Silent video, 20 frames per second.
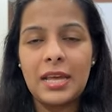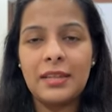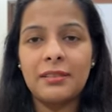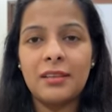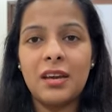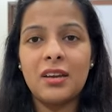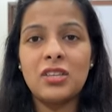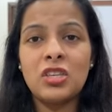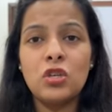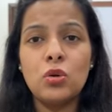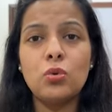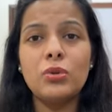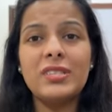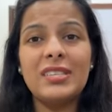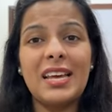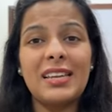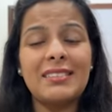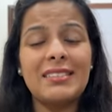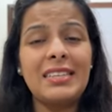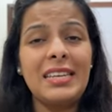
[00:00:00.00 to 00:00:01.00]
and they are
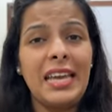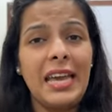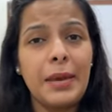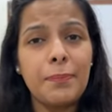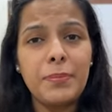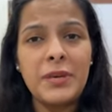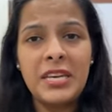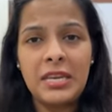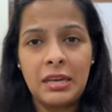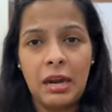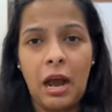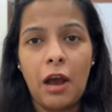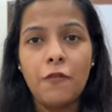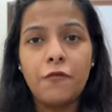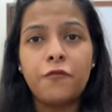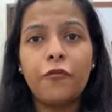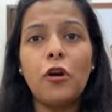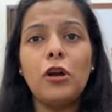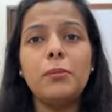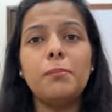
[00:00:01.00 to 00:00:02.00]
used as an
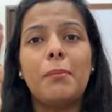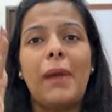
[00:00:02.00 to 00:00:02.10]
epigraph for